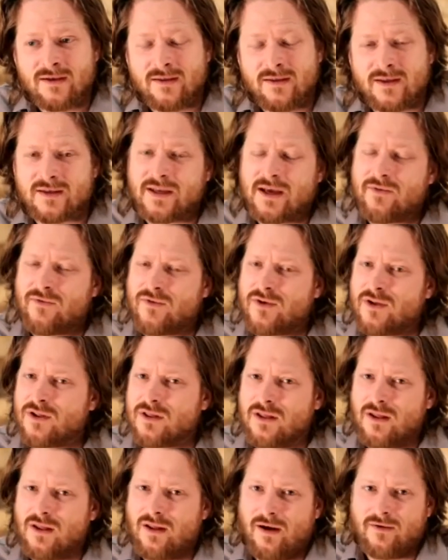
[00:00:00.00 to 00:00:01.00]
The devil
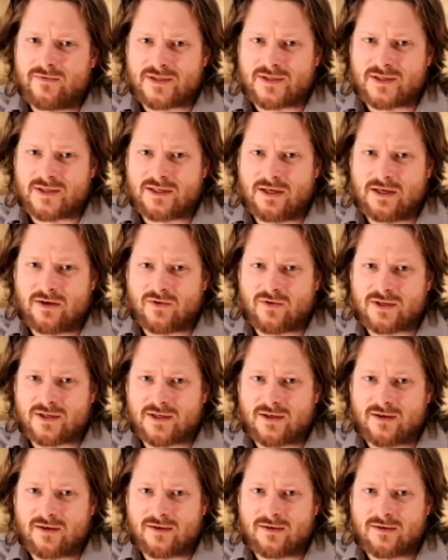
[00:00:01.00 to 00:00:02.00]
loves
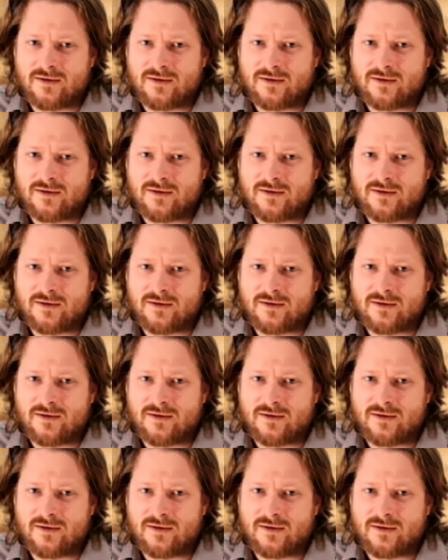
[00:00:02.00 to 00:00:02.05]
secrecy.